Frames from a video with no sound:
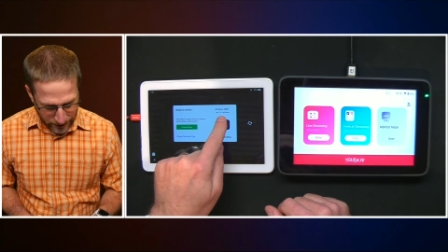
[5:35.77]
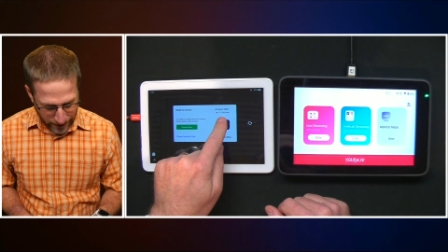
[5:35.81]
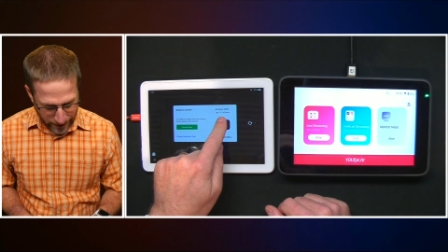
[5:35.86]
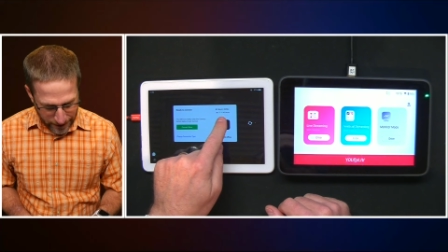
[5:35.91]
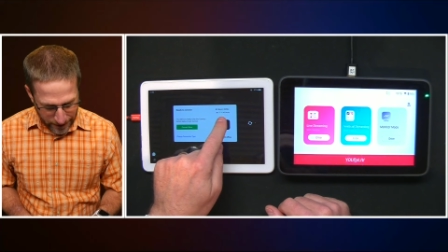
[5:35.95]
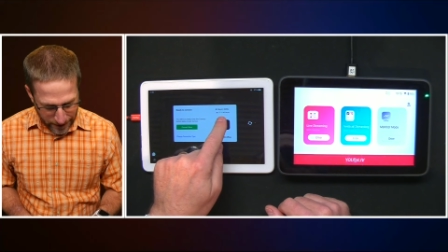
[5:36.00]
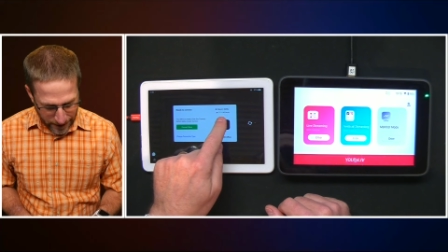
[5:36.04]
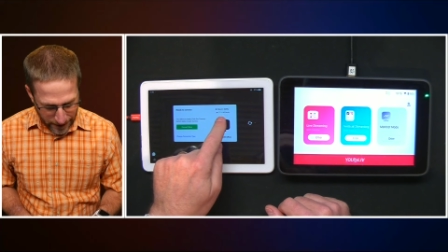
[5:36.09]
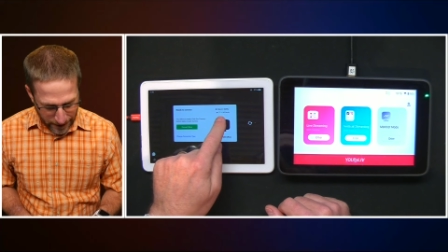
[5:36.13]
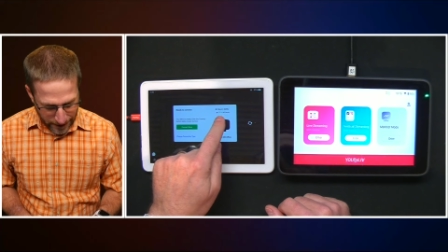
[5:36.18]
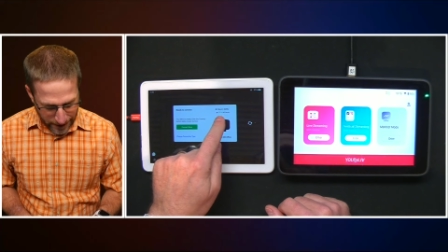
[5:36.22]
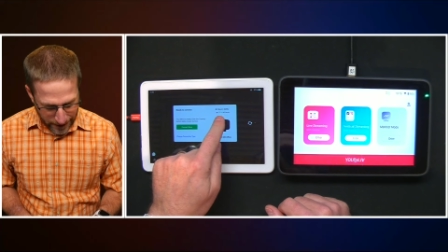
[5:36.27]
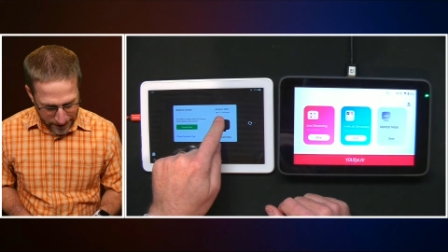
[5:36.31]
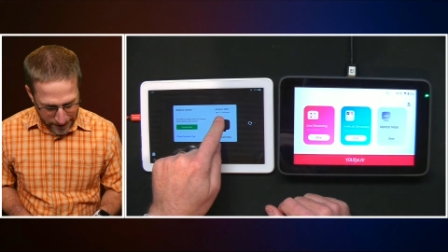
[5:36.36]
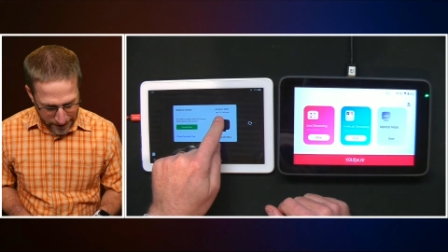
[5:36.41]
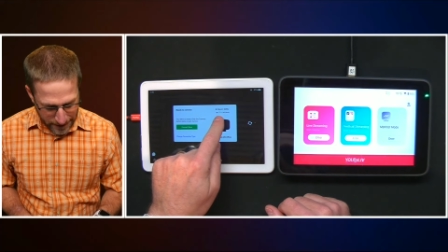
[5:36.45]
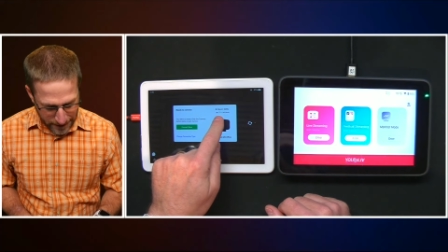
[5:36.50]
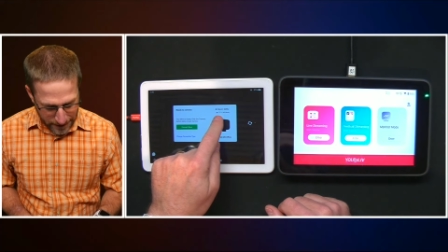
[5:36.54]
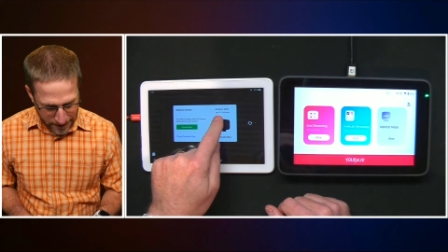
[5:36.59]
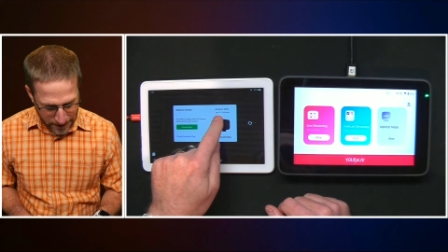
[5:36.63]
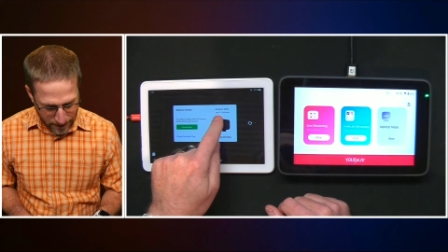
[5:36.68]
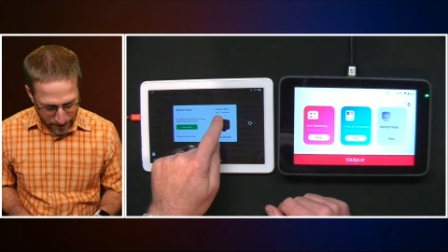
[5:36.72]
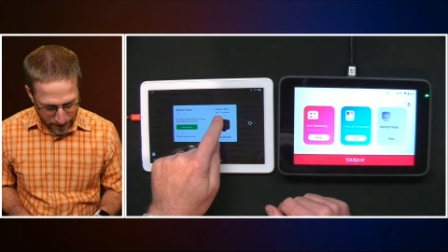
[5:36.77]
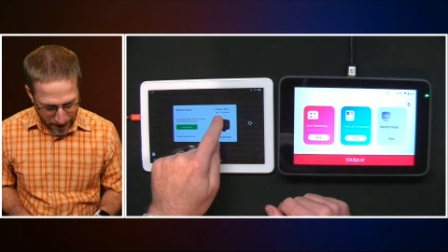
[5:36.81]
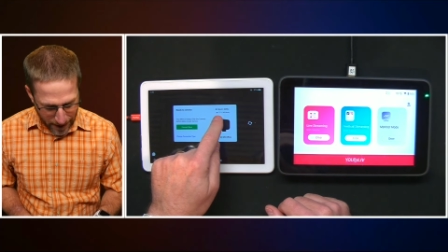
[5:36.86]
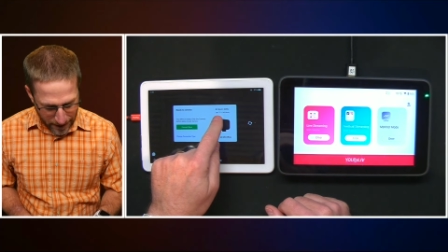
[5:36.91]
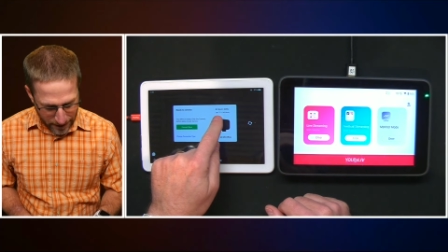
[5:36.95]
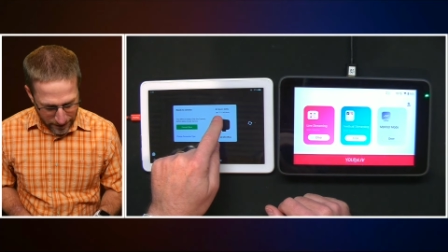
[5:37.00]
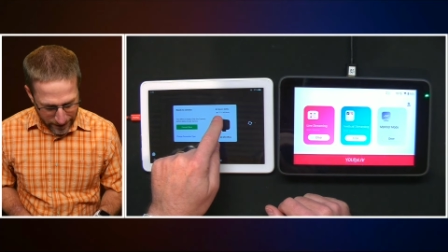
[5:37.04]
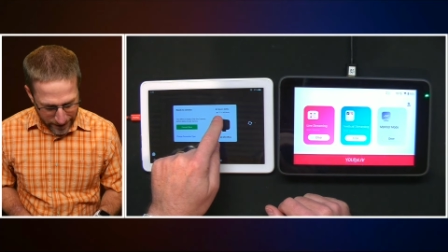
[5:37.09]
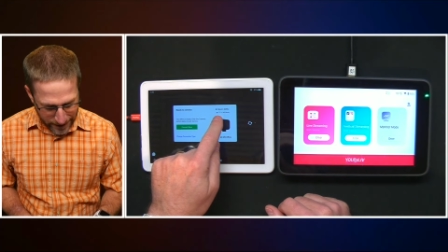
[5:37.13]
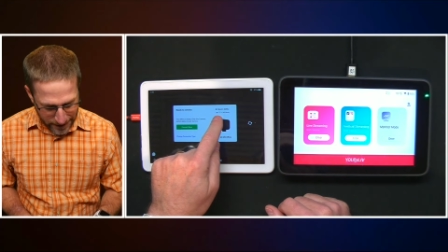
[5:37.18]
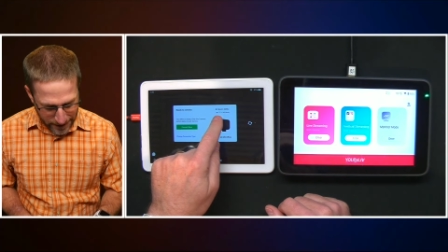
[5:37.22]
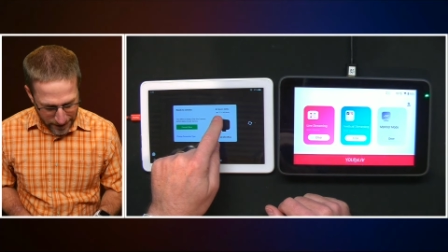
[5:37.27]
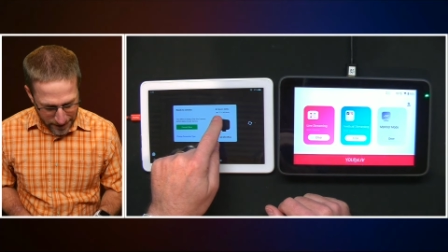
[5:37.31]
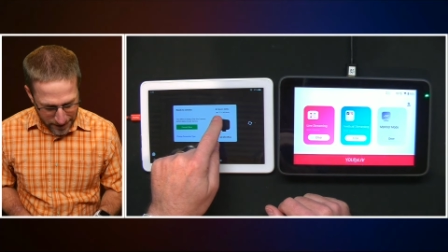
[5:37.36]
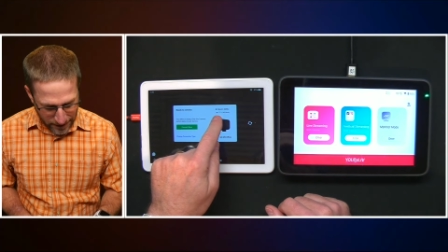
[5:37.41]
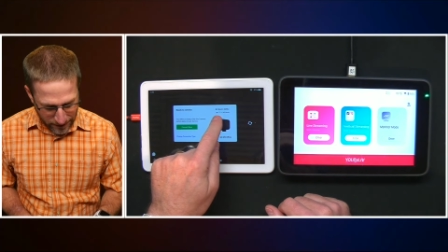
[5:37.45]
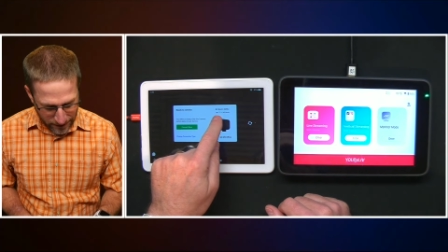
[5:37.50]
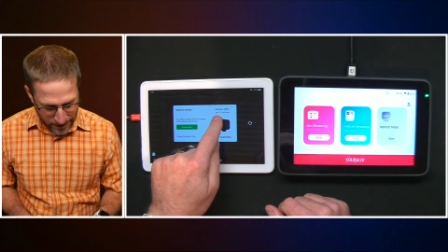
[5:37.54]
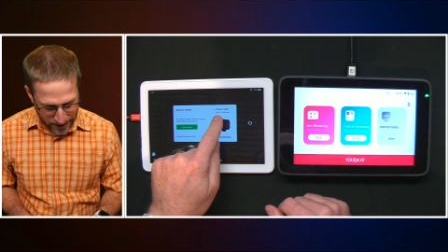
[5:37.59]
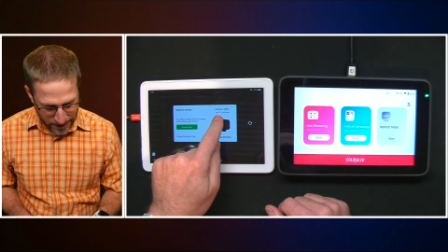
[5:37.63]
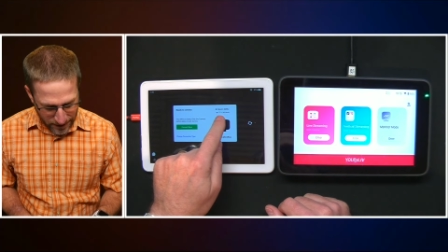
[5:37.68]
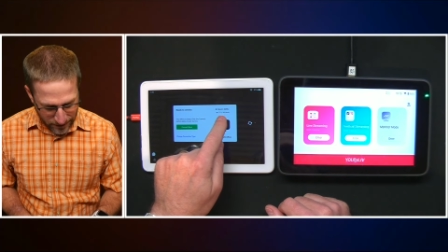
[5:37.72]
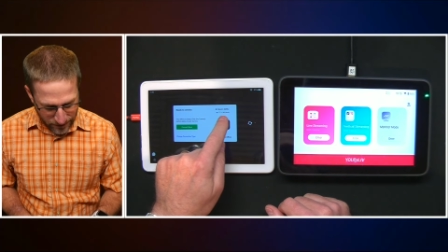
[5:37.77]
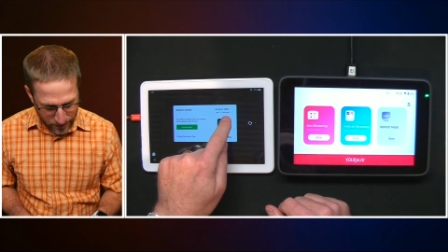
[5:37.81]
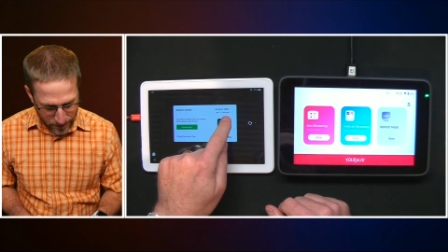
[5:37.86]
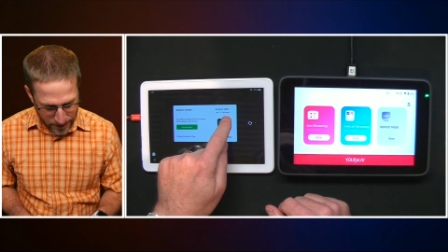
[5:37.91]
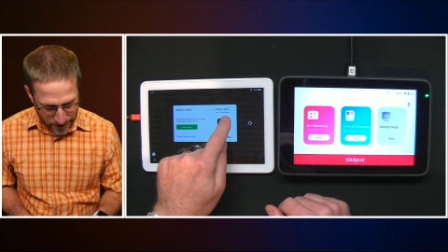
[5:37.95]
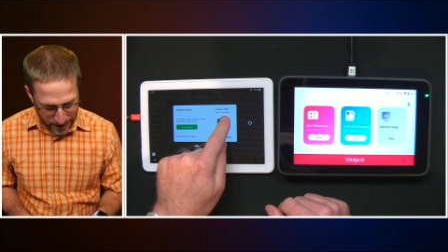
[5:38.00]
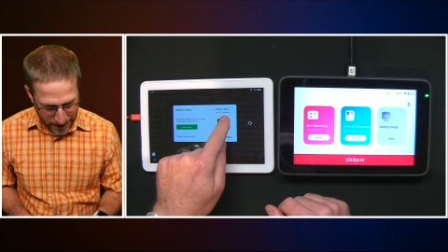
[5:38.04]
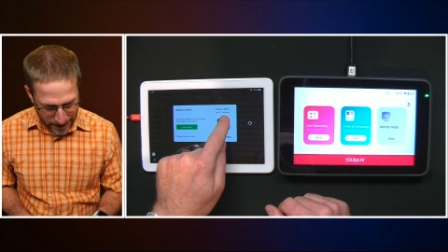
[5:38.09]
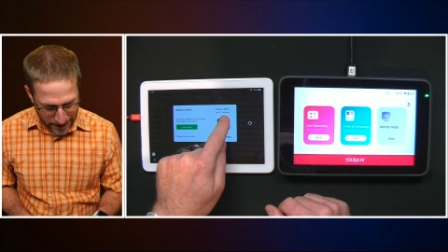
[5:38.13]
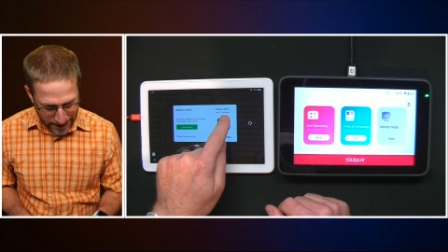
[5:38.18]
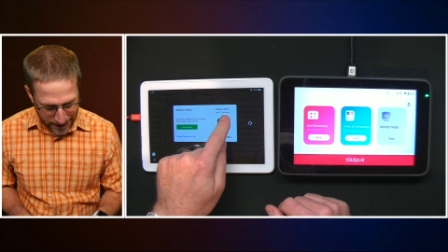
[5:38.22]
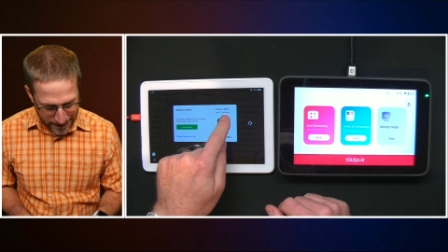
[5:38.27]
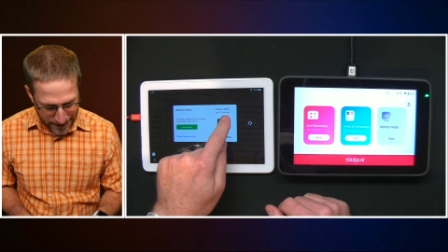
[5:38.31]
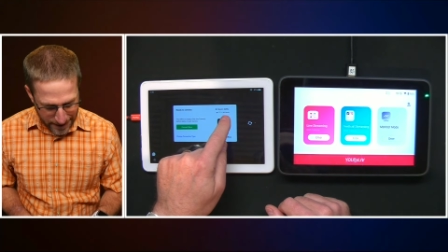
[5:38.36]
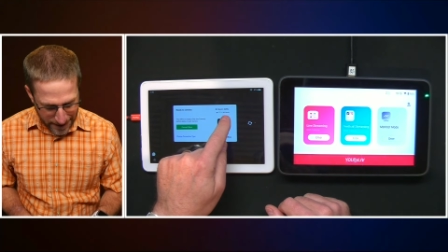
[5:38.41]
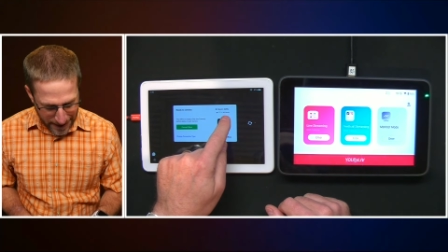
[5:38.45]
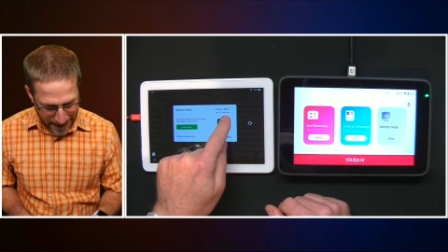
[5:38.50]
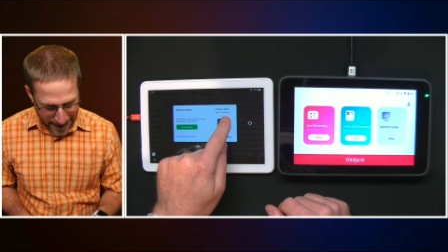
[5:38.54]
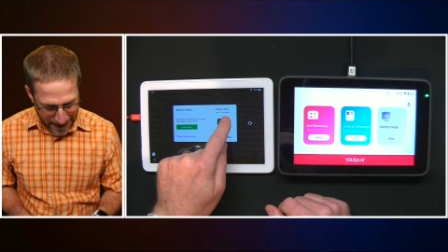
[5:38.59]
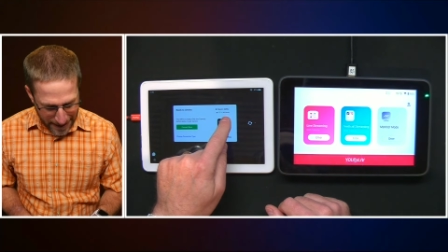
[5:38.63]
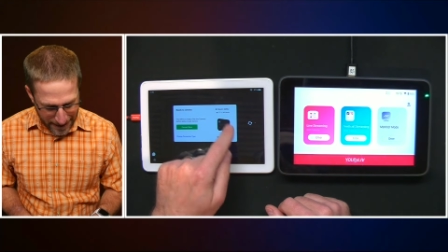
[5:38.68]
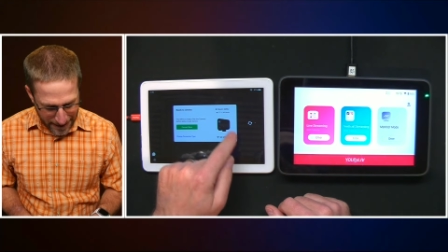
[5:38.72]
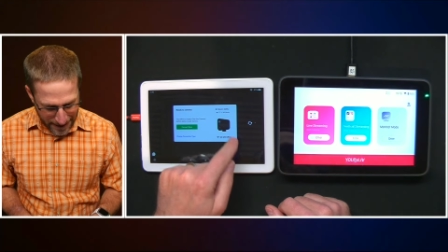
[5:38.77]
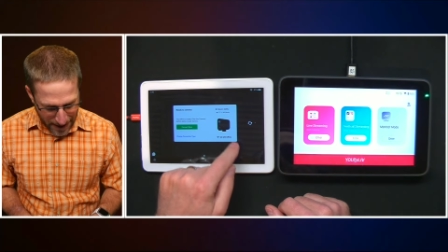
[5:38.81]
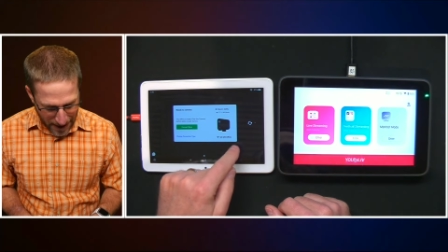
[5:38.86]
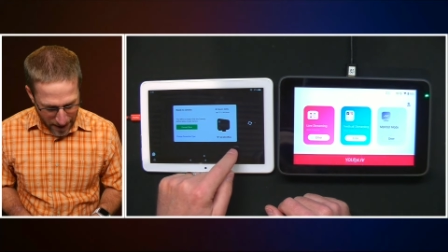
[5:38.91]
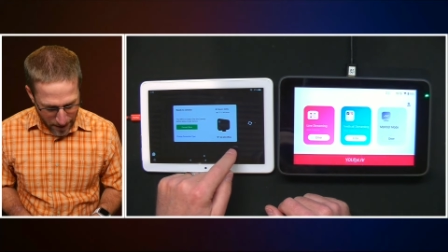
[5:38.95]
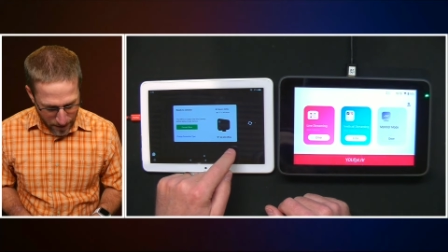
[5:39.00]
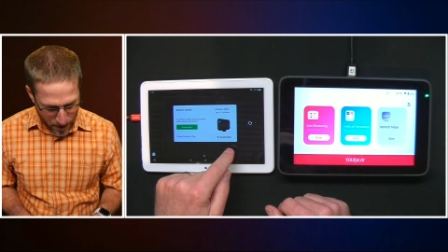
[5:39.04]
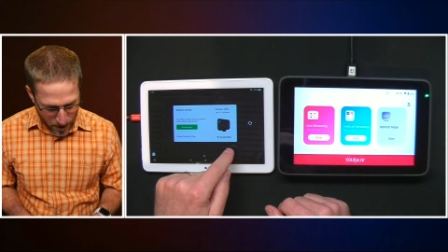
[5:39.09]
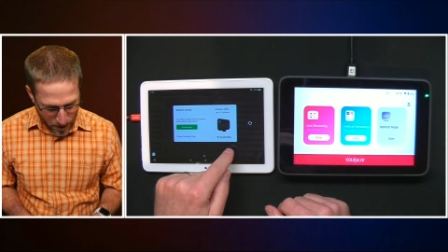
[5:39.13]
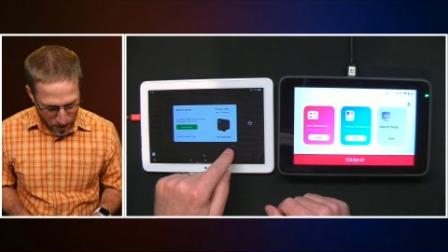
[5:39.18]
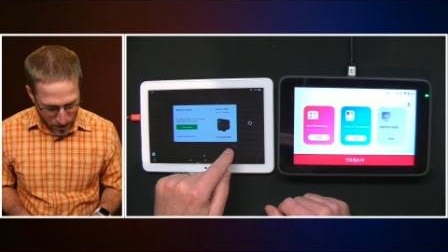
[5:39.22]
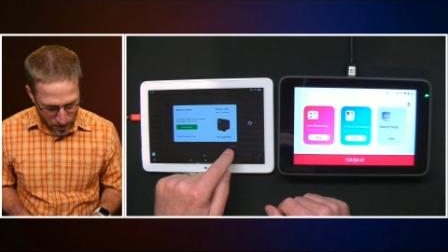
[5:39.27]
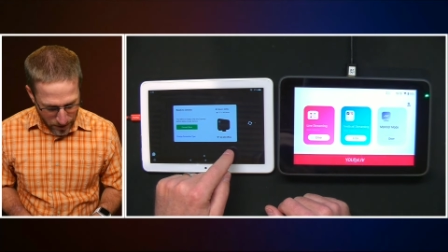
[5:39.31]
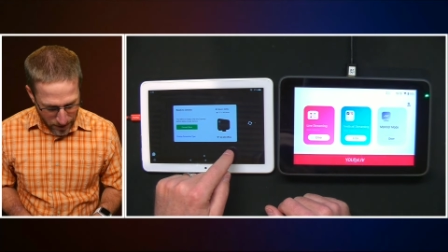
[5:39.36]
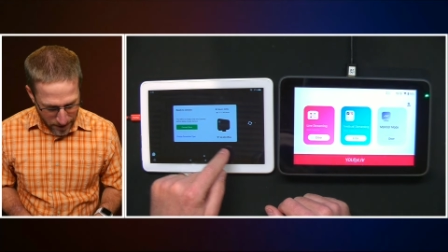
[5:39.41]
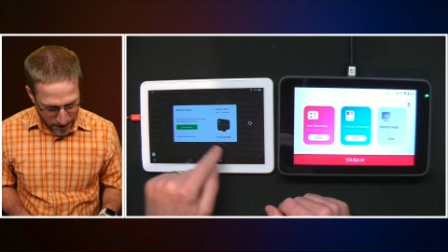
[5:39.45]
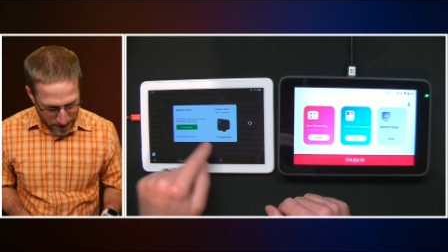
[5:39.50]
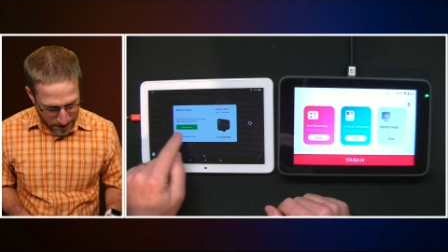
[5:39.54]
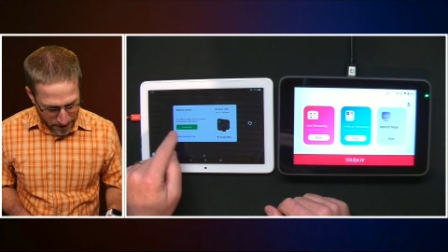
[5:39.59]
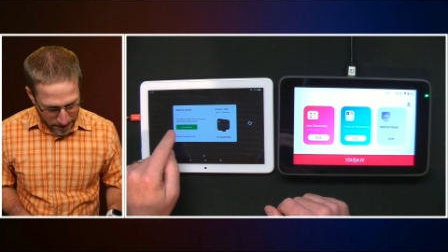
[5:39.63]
right there it says the battery is at 77%. It's in NDI mode.